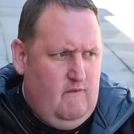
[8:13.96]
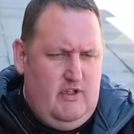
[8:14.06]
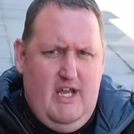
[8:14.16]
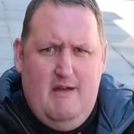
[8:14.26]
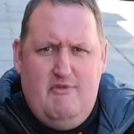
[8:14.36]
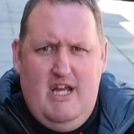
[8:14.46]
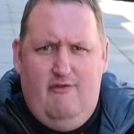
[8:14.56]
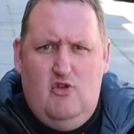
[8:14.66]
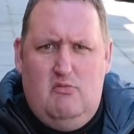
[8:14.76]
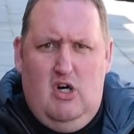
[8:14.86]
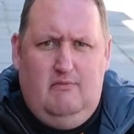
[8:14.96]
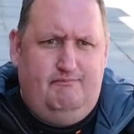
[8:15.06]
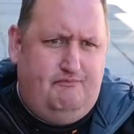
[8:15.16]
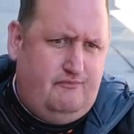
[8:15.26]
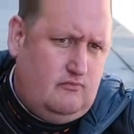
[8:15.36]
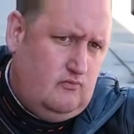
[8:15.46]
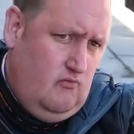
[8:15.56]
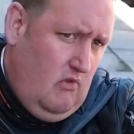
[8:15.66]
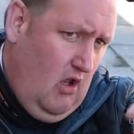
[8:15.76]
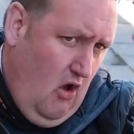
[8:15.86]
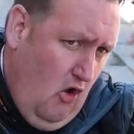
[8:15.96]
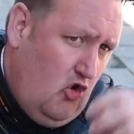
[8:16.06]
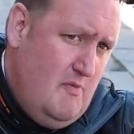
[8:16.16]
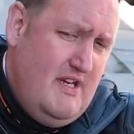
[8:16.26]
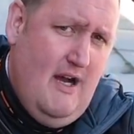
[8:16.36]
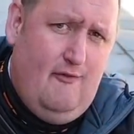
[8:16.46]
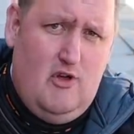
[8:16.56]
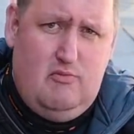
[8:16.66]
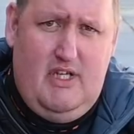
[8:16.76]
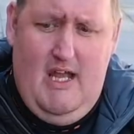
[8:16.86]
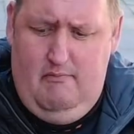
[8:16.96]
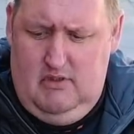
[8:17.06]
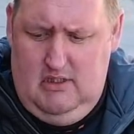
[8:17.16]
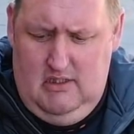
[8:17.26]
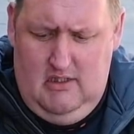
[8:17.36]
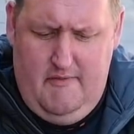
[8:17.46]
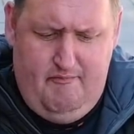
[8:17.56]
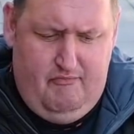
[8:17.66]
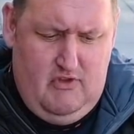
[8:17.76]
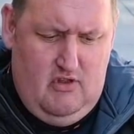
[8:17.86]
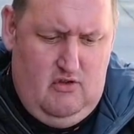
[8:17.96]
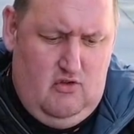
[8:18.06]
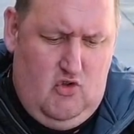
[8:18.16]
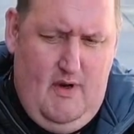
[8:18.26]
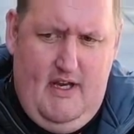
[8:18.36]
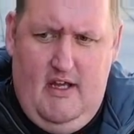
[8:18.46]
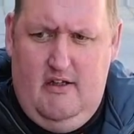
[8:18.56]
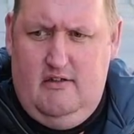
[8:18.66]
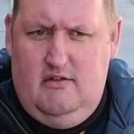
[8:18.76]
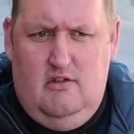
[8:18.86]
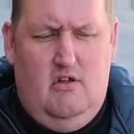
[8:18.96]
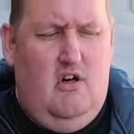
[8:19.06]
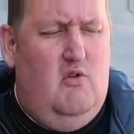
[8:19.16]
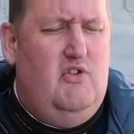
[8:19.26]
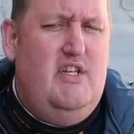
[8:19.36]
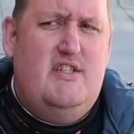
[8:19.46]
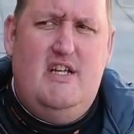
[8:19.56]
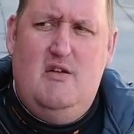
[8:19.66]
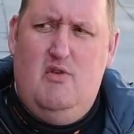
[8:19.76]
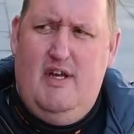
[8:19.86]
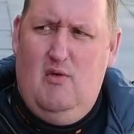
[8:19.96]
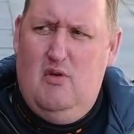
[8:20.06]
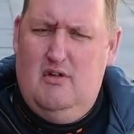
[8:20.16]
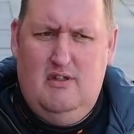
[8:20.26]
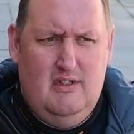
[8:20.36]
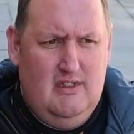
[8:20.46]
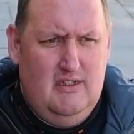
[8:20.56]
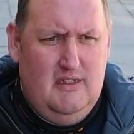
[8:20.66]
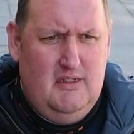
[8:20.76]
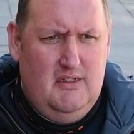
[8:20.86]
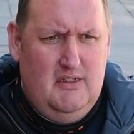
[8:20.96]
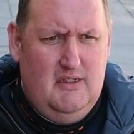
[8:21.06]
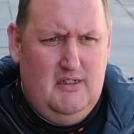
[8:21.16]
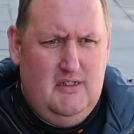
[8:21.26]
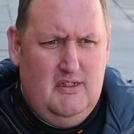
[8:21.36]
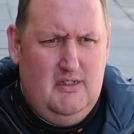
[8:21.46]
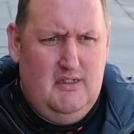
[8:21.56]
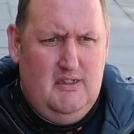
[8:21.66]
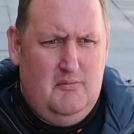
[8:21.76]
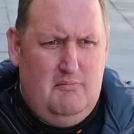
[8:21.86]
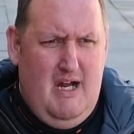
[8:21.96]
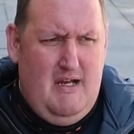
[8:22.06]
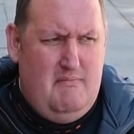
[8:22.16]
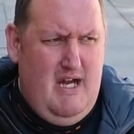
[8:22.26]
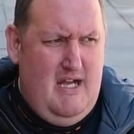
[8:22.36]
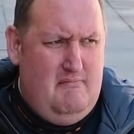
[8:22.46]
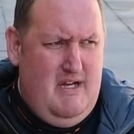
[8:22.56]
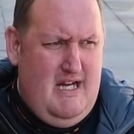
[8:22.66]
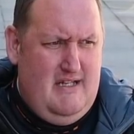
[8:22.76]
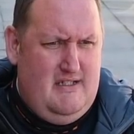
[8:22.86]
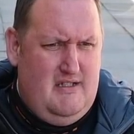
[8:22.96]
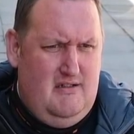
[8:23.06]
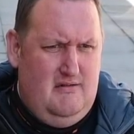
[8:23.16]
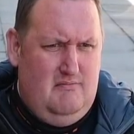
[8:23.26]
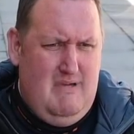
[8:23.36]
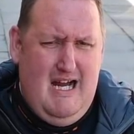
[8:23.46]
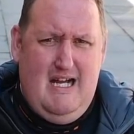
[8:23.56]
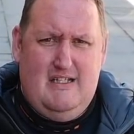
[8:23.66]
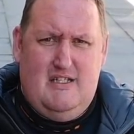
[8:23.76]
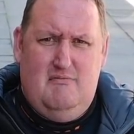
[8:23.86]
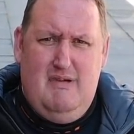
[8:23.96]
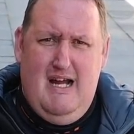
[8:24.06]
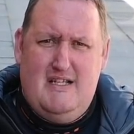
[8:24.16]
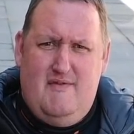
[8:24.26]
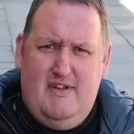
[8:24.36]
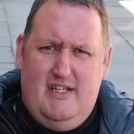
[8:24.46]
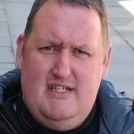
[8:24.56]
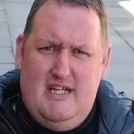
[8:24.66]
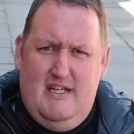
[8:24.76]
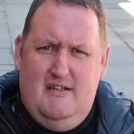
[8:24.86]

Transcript: Game day, football. All coming down from game. Going to, oh, what did he say it was now? No, it's Byrnes. By, by, Barnes. Barnes. Barnes, I think he said.